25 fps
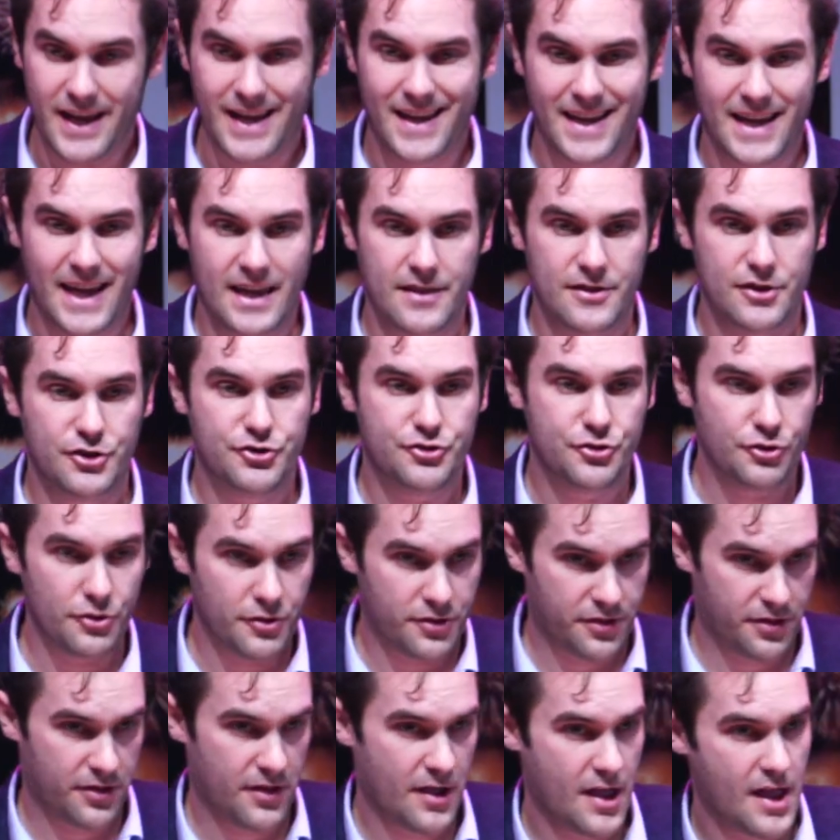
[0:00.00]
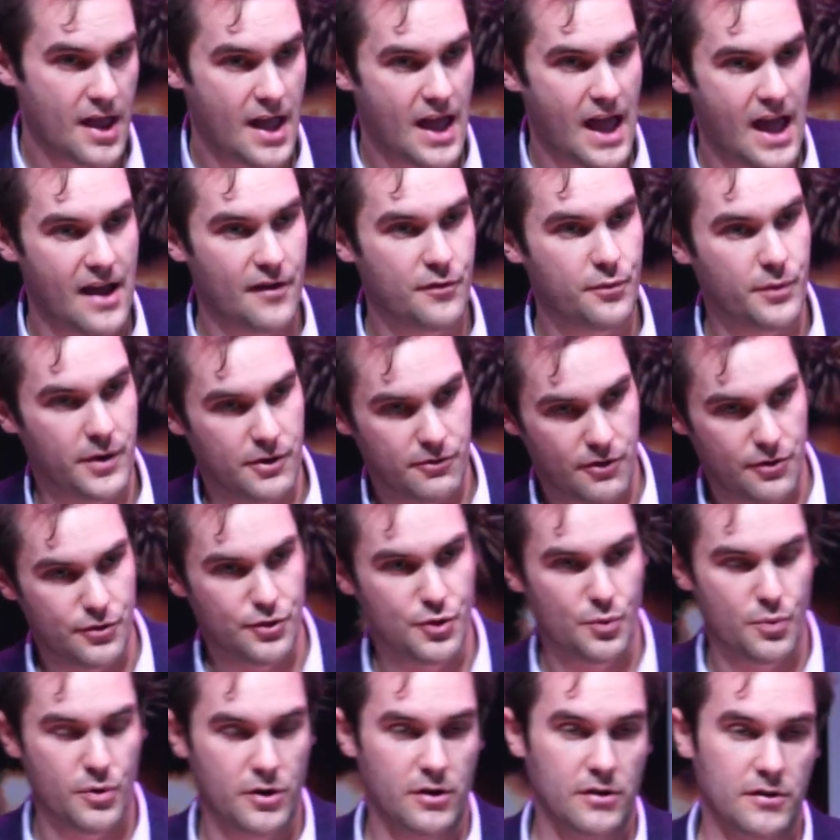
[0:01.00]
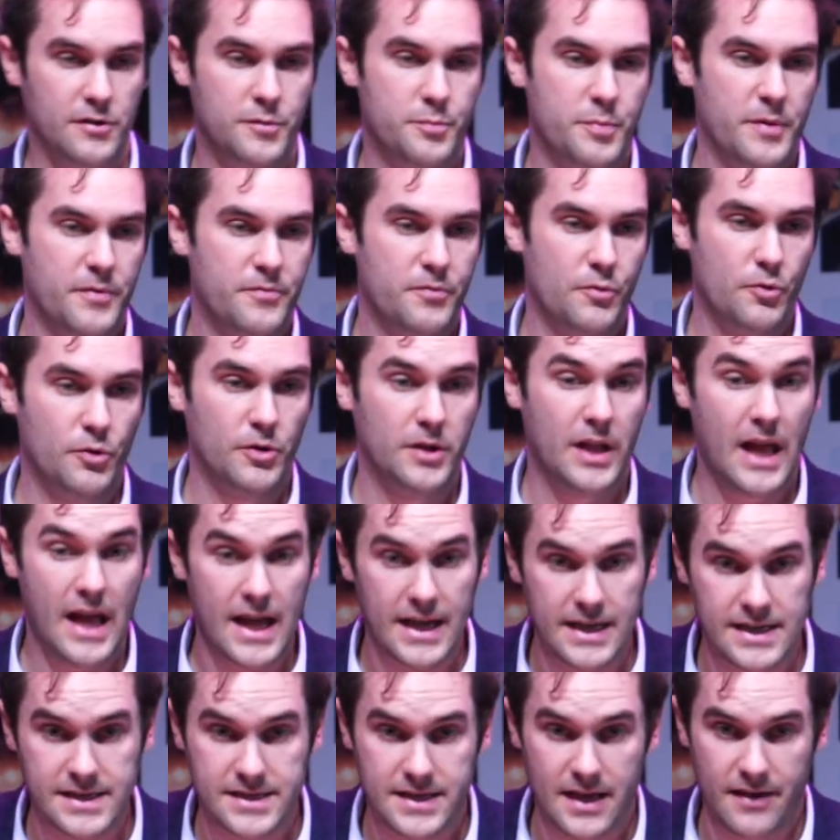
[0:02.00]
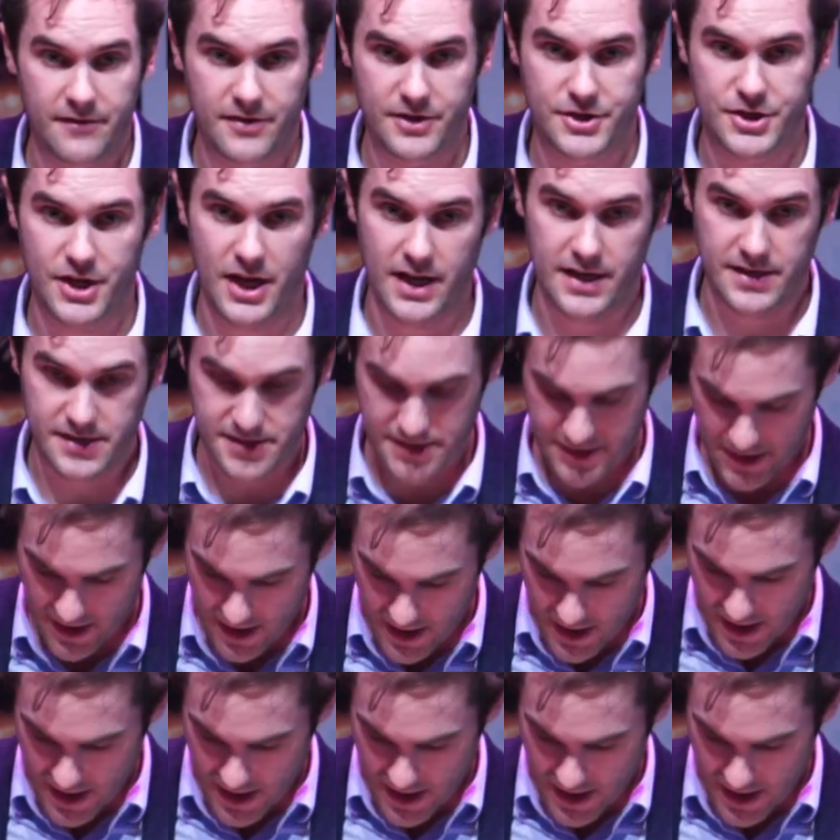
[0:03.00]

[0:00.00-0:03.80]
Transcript: and get the truth halfway around the world before lies have a chance